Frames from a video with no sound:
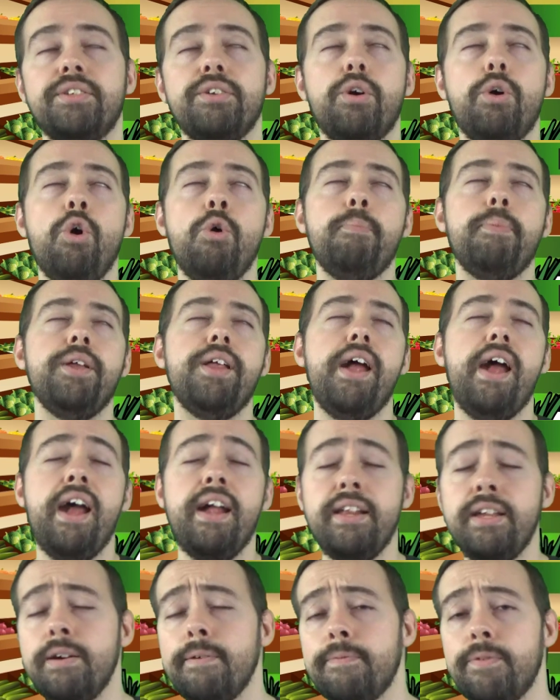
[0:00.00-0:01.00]
to open
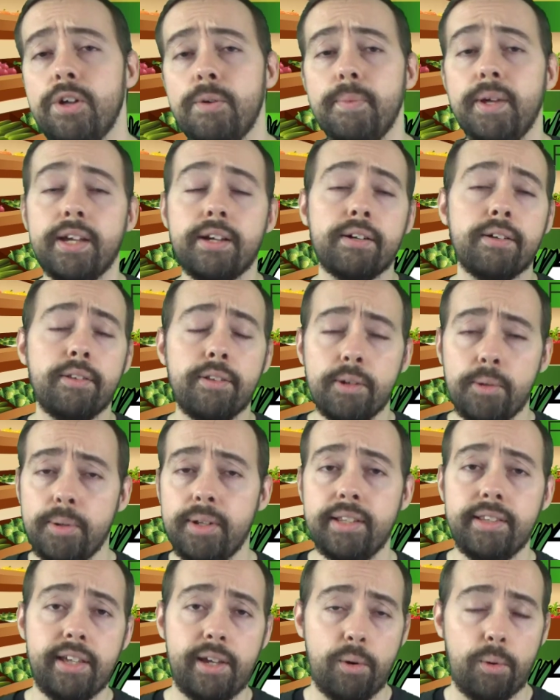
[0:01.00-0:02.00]
any of them,
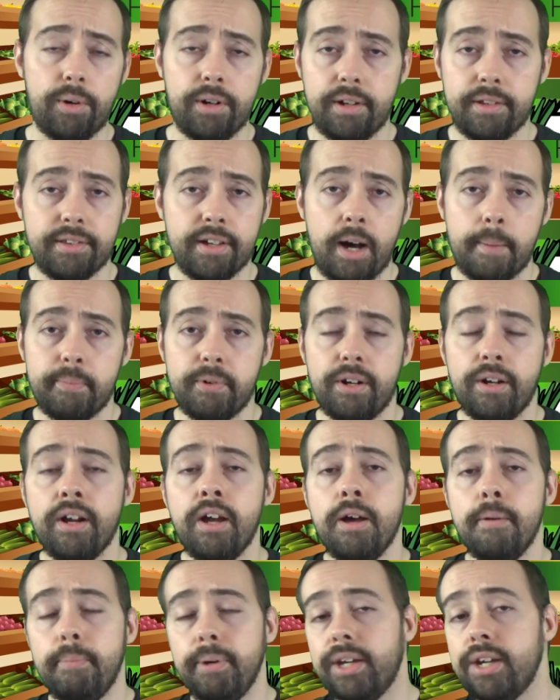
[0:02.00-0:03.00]
including the Ornithopter,
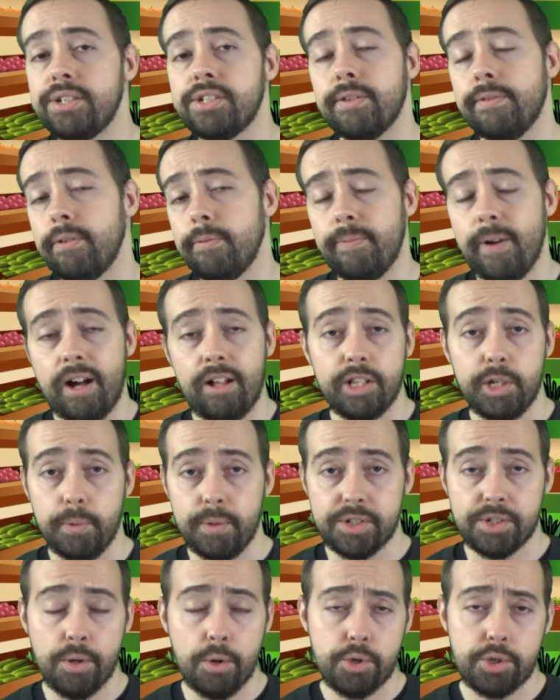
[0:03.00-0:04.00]
because of the value
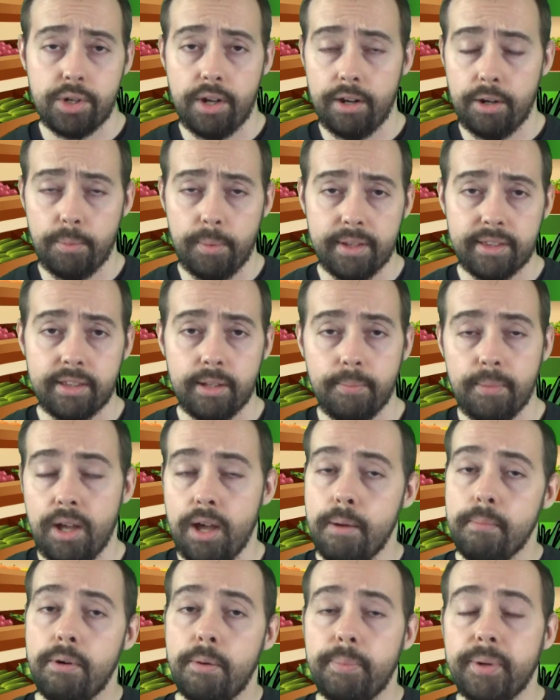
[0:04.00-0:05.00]
associated with them.
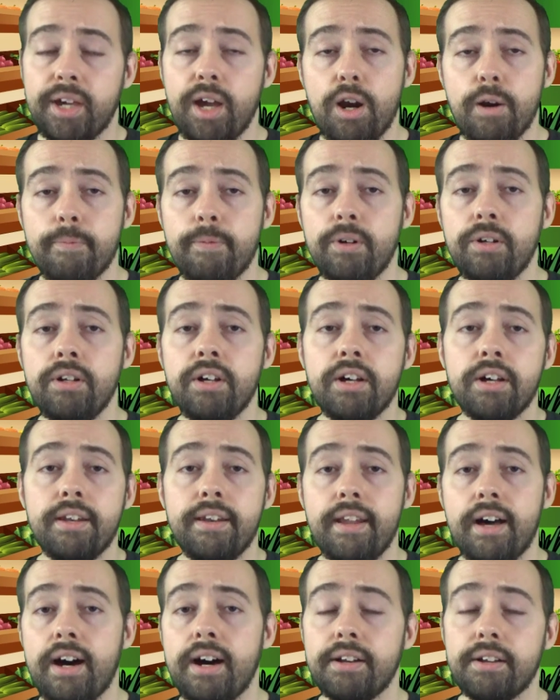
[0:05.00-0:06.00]
But be careful,
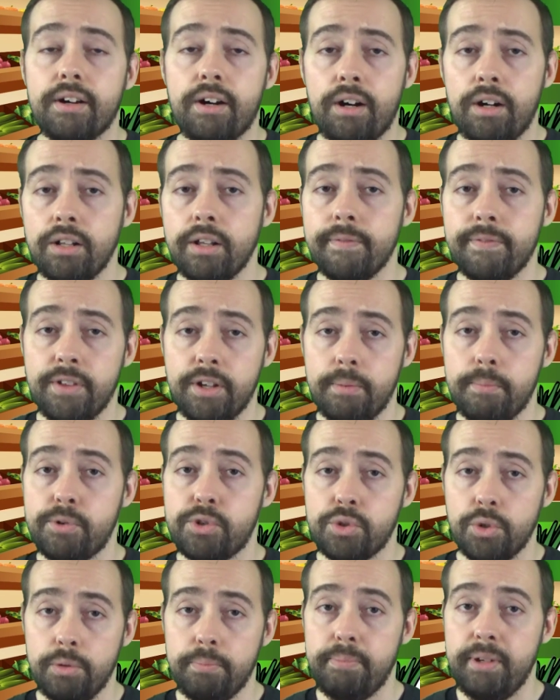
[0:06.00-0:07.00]
not all of them
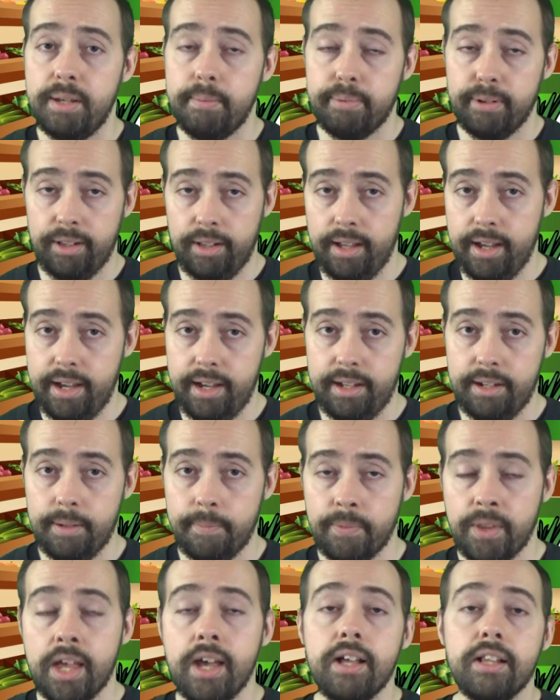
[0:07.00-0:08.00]
should be played.
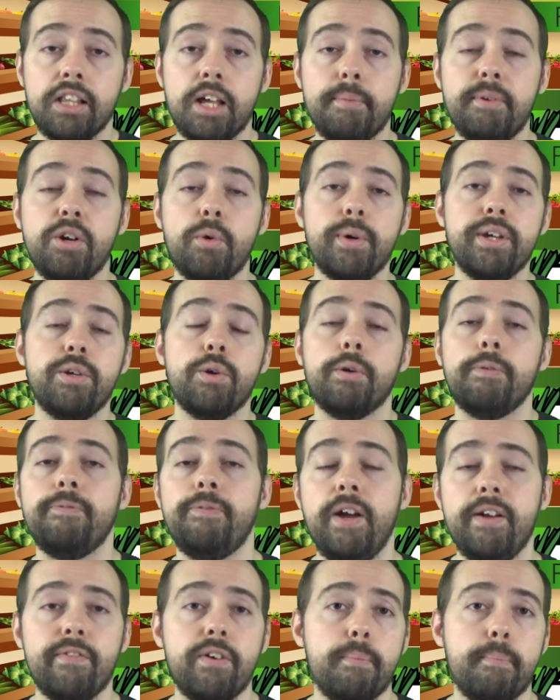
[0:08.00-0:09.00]
Let me know what your
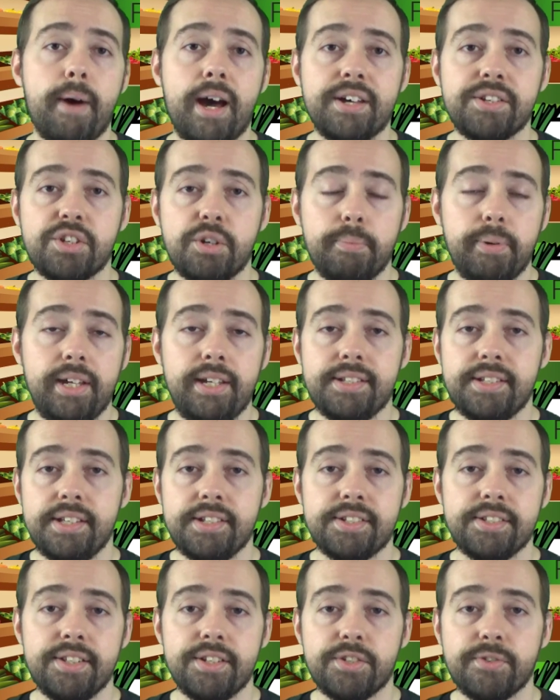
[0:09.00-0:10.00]
favorite masterpiece
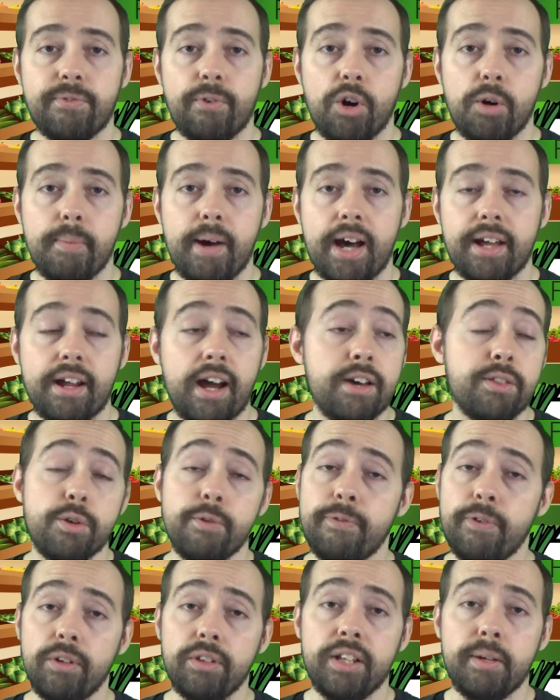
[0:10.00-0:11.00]
is in this format, either
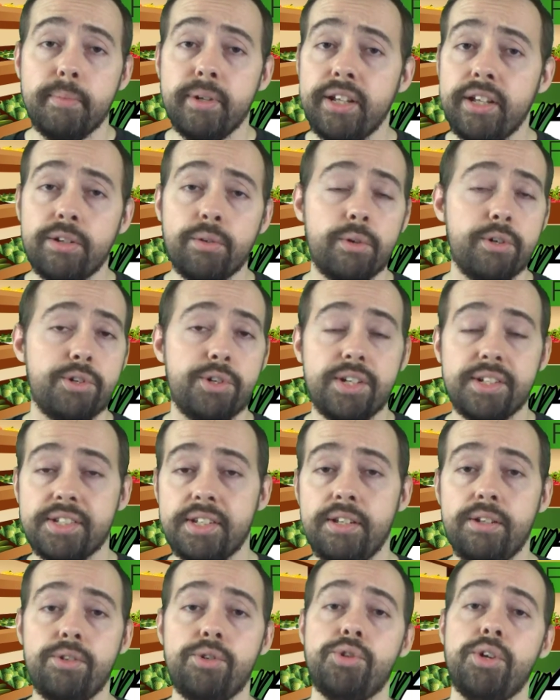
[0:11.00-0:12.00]
for limited or just
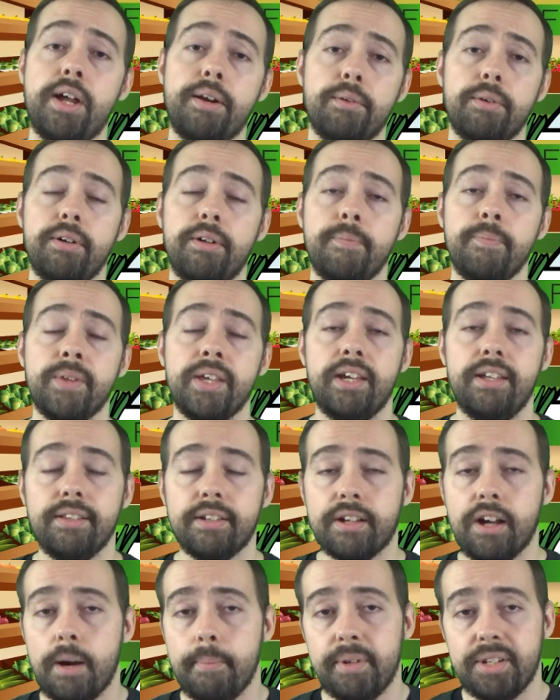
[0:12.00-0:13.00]
in general, in the
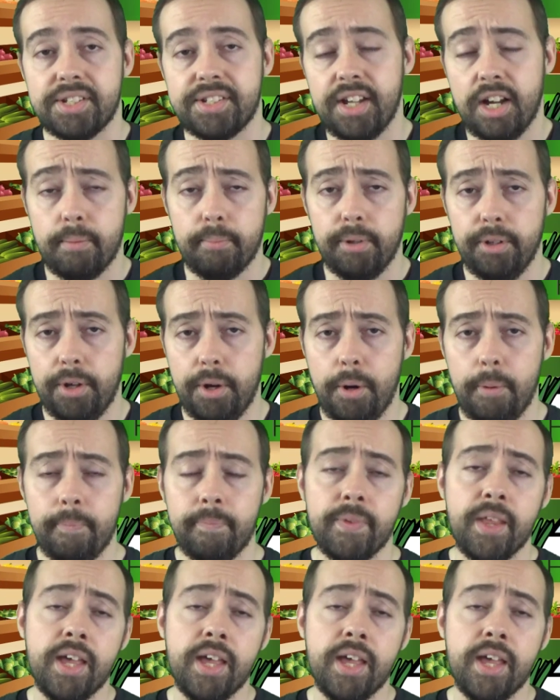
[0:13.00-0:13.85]
comments down below.